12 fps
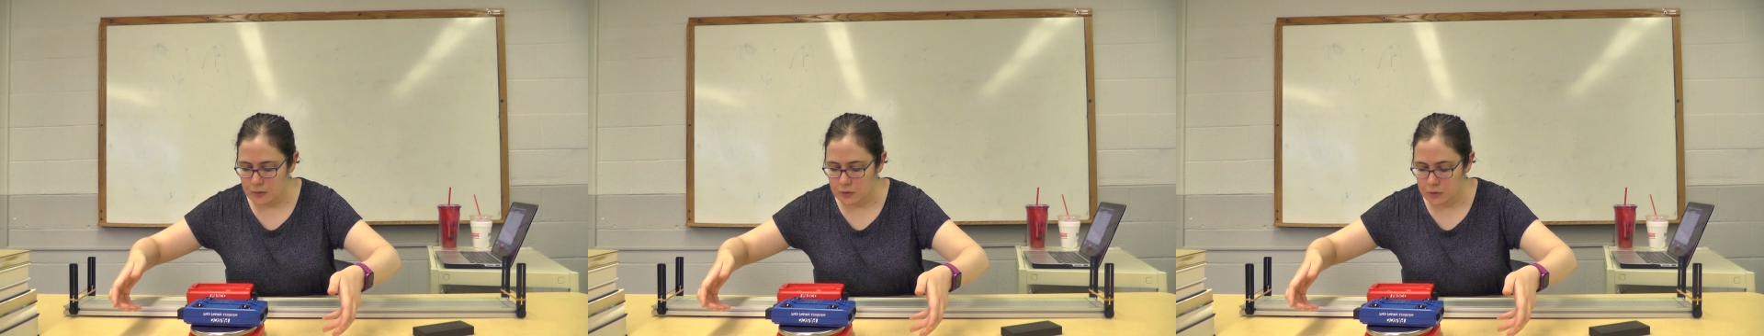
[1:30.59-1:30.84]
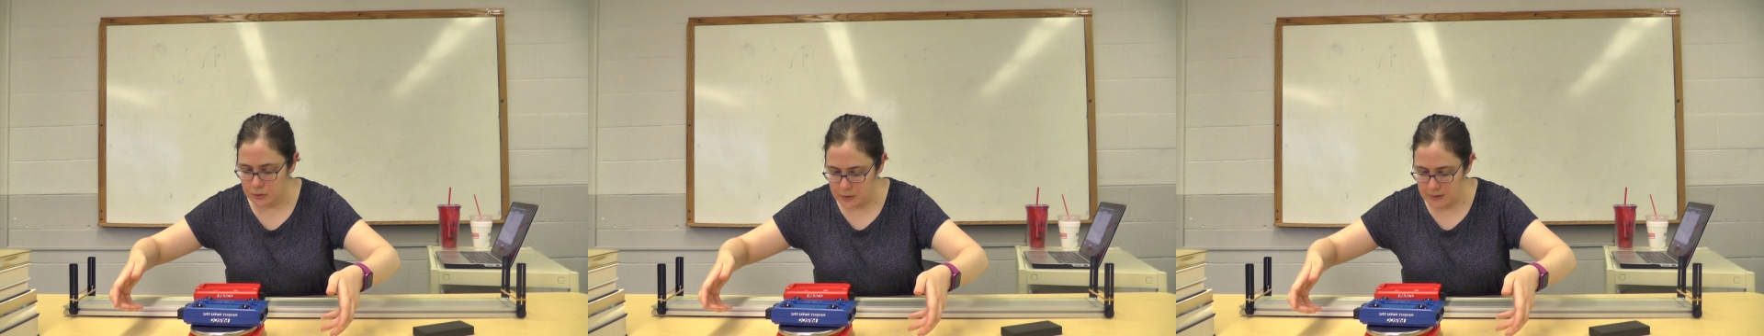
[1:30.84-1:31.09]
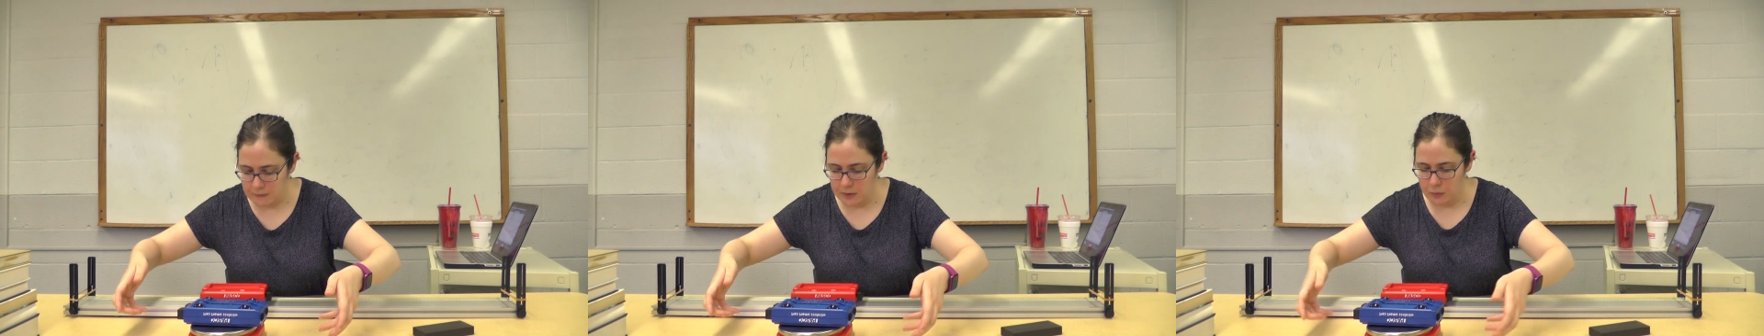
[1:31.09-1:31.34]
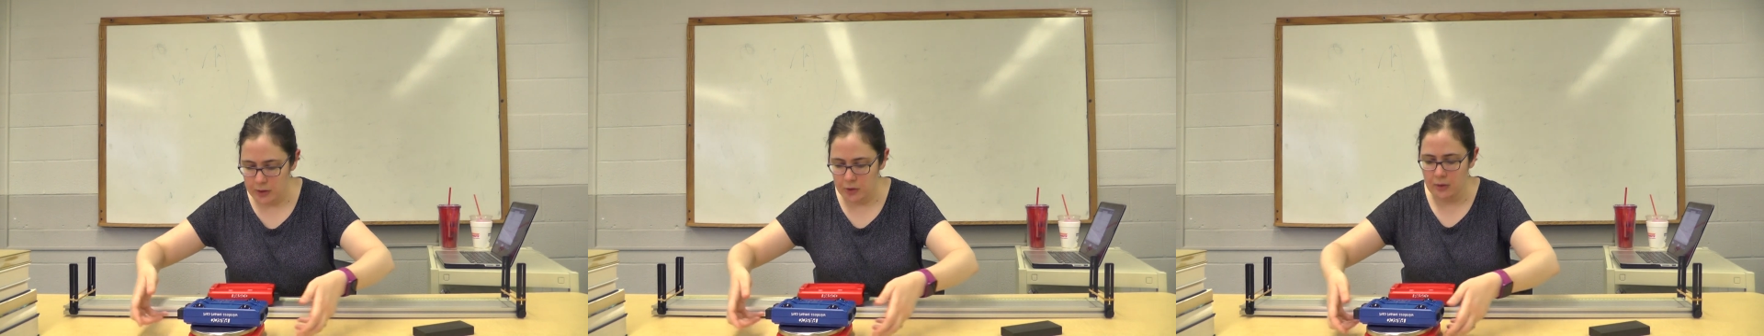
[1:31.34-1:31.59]

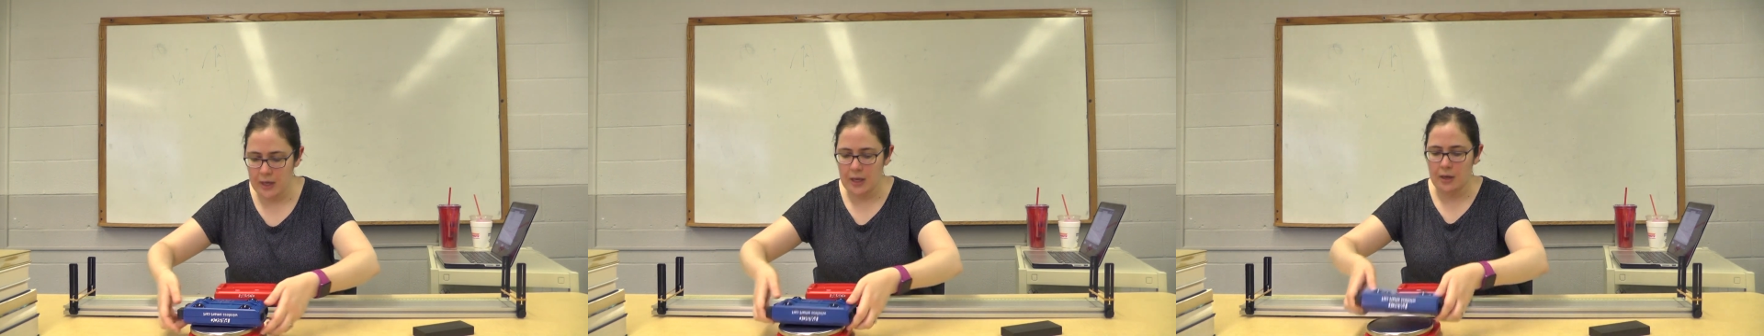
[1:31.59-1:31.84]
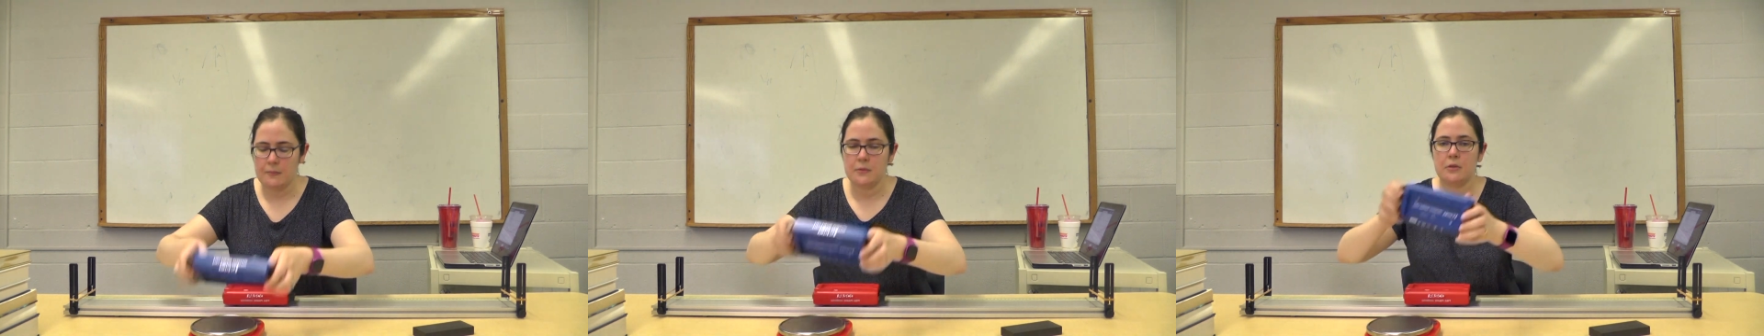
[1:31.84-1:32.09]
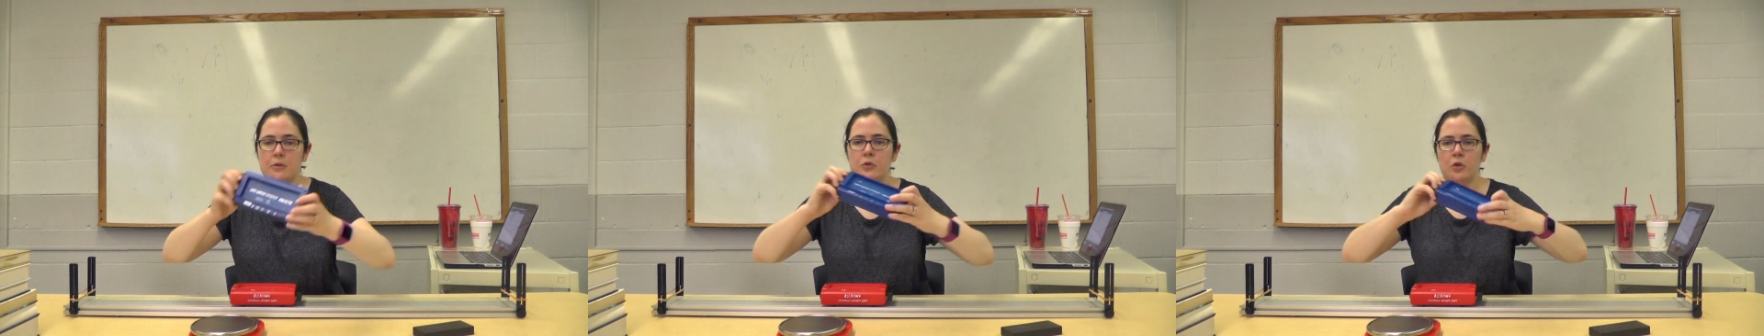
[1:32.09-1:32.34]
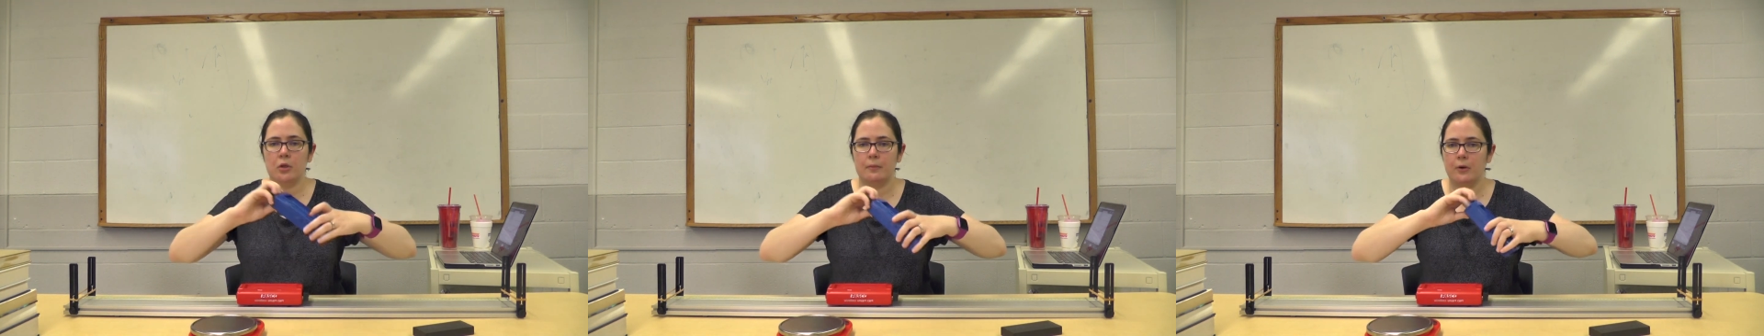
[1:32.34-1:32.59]
271 grams,
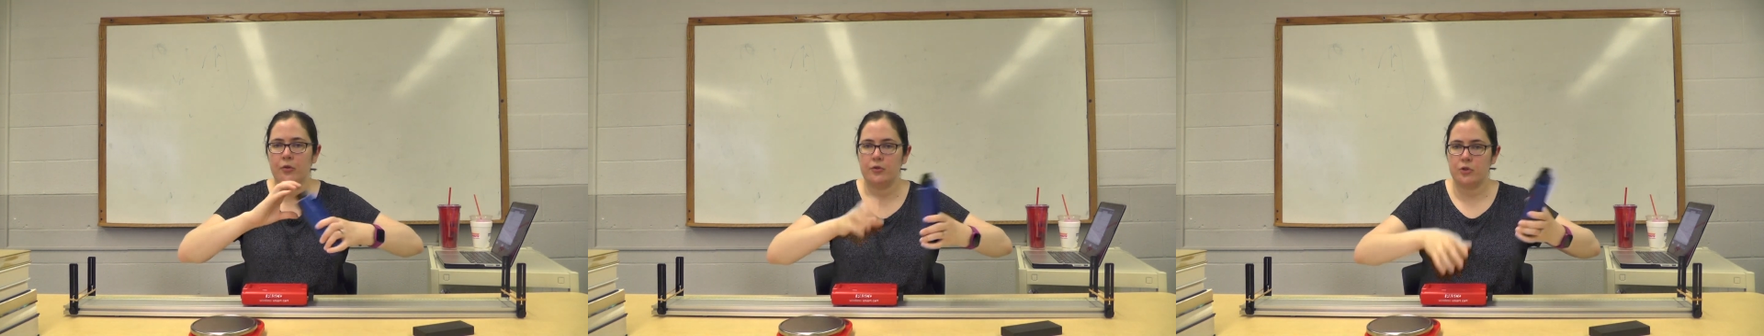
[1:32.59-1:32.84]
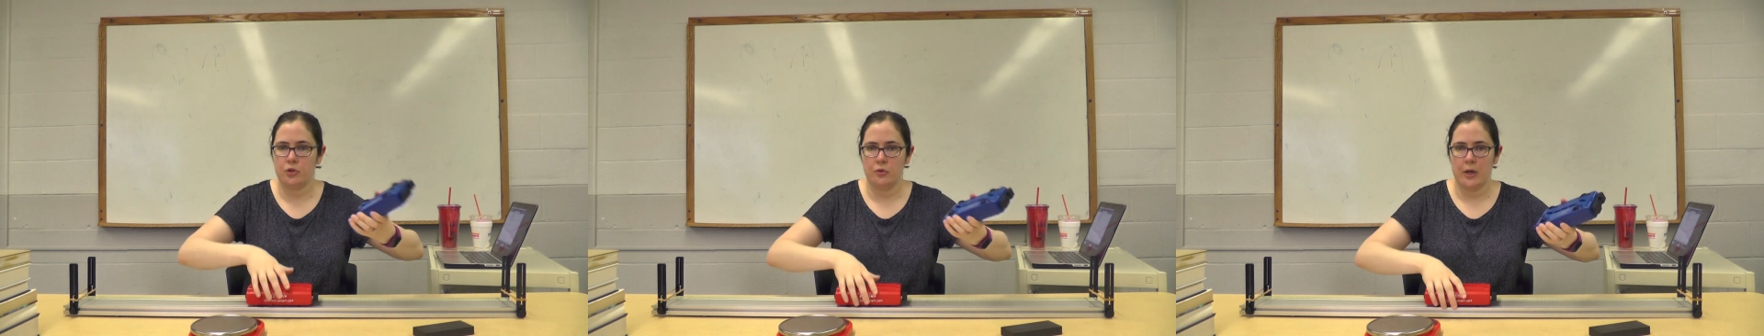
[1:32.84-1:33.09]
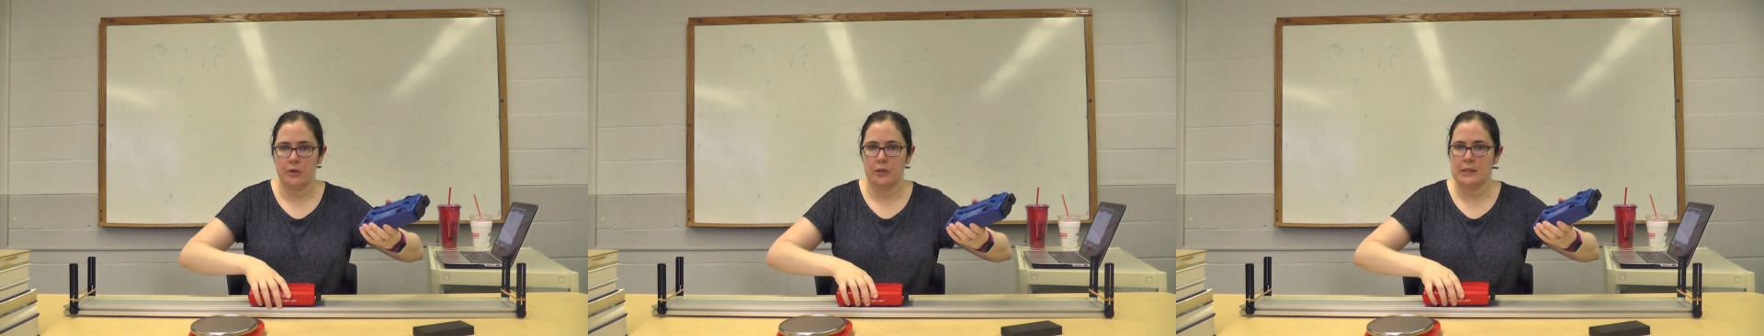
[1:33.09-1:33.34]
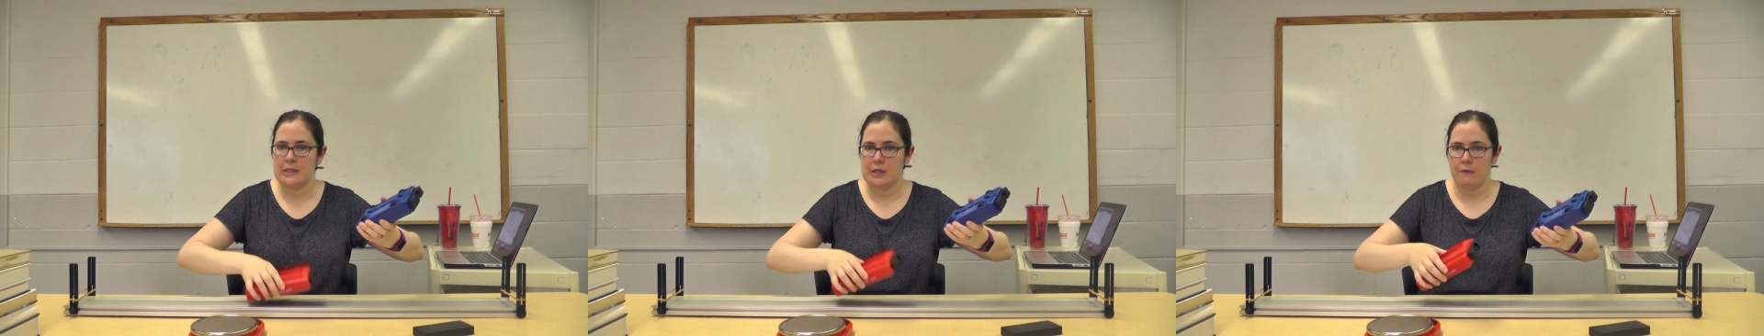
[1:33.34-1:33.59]
so they're both
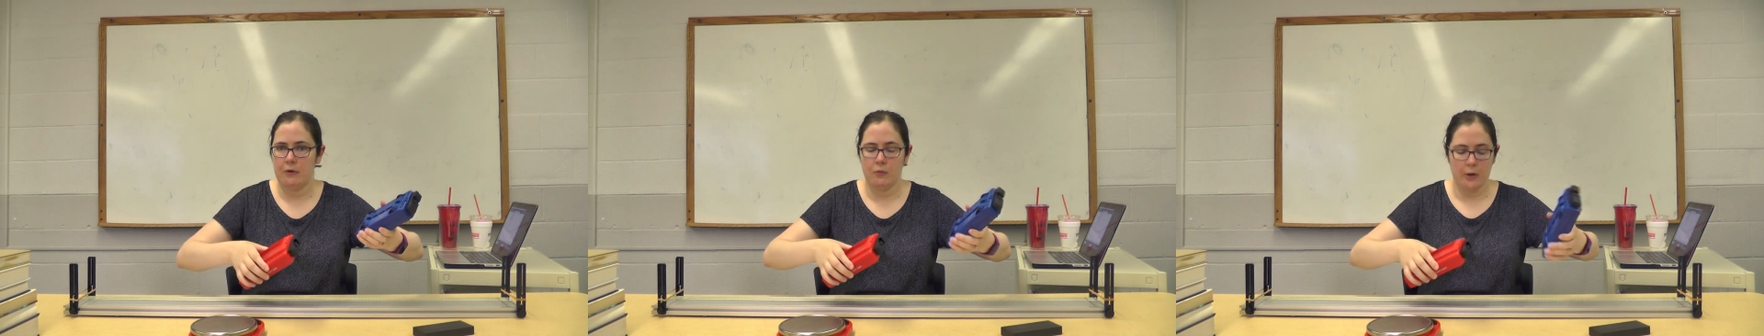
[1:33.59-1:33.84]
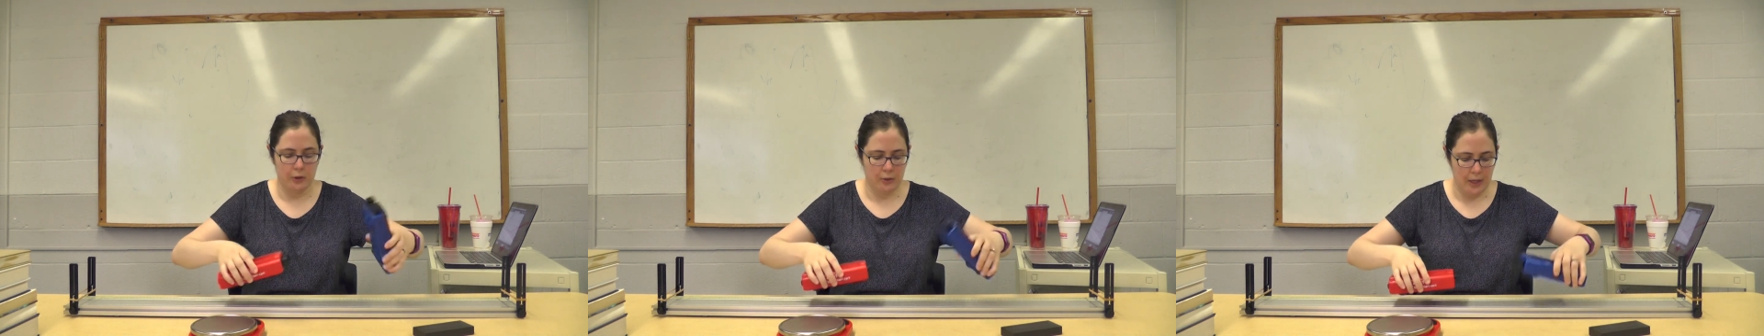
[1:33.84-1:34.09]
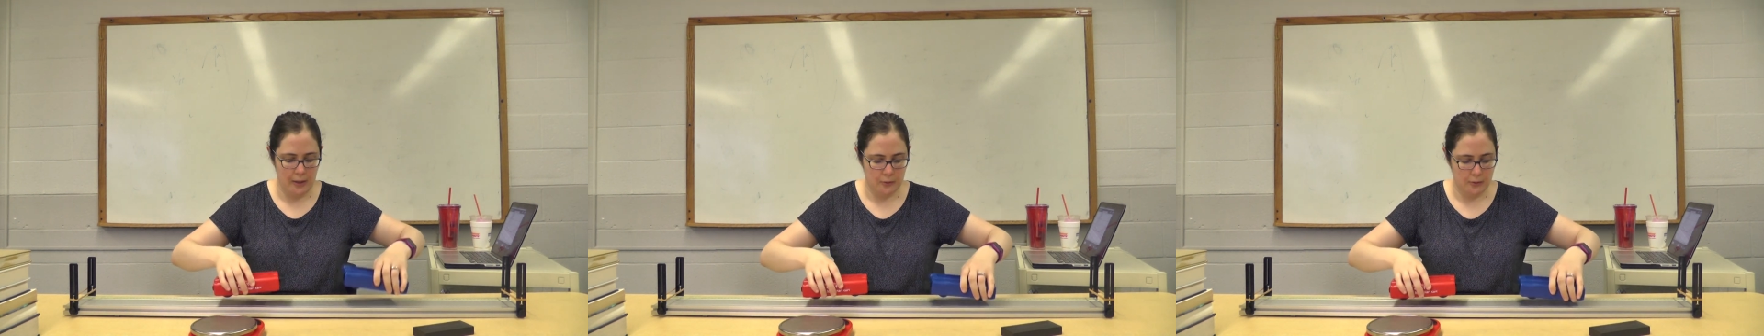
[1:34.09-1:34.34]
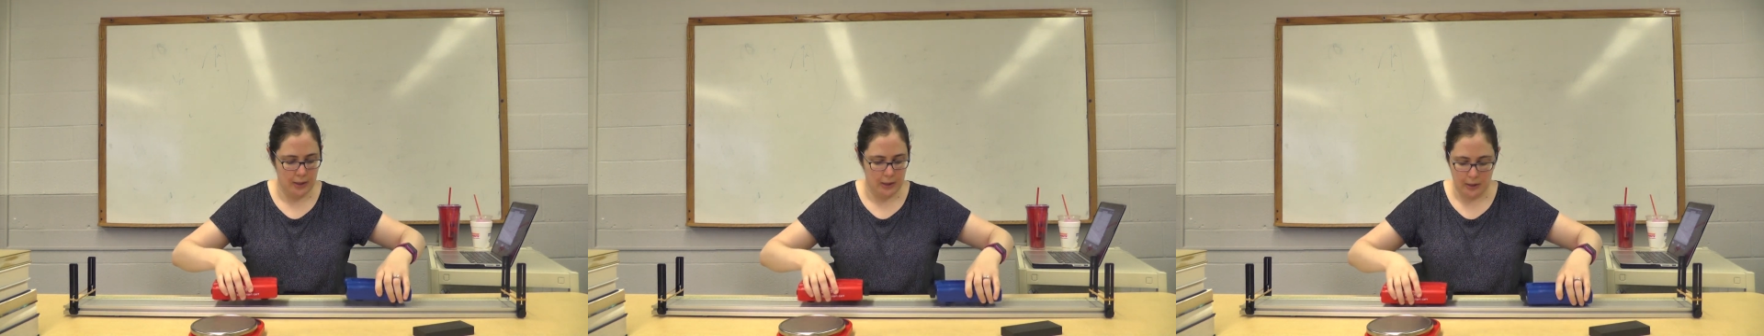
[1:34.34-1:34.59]
271 grams
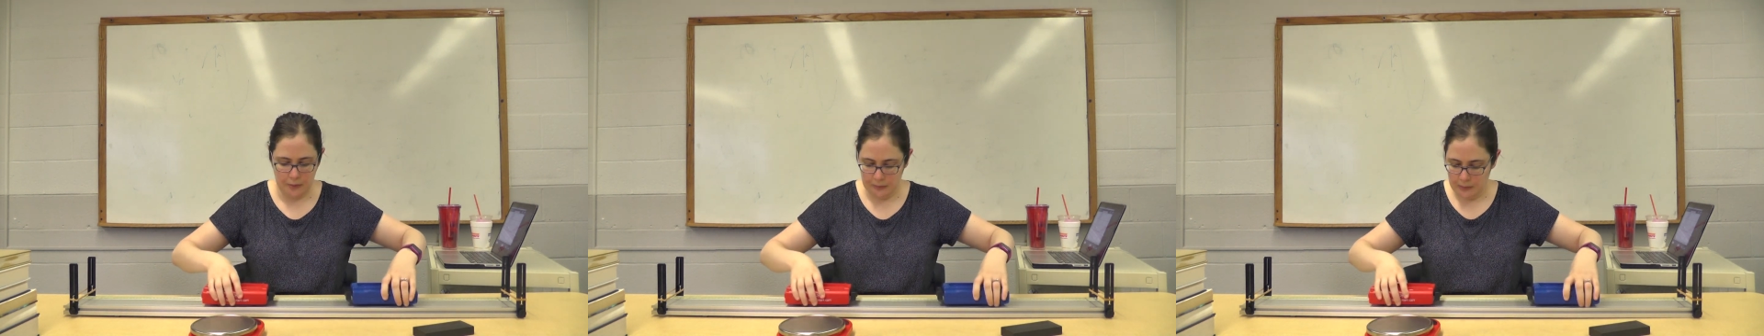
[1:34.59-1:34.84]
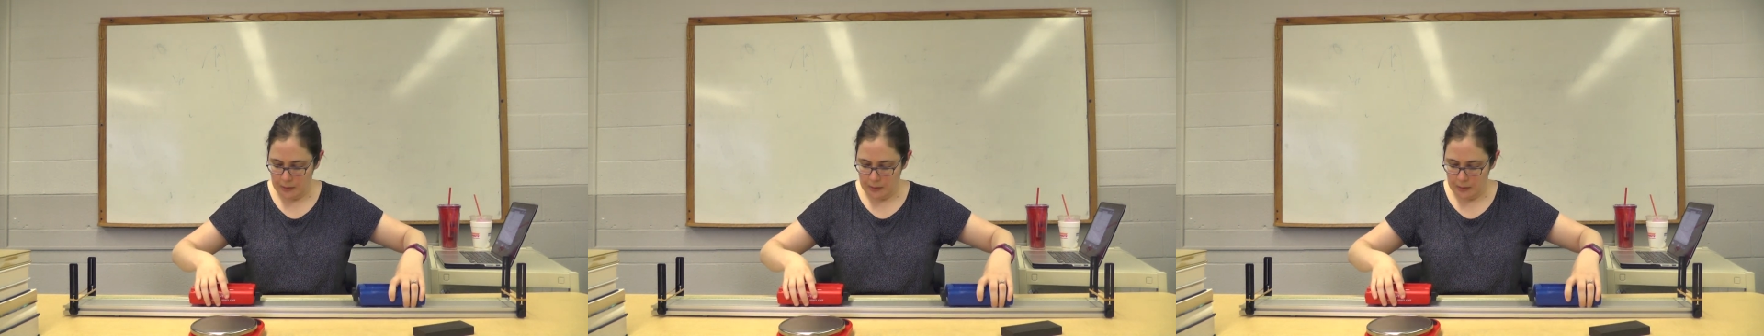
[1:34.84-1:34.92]
right now.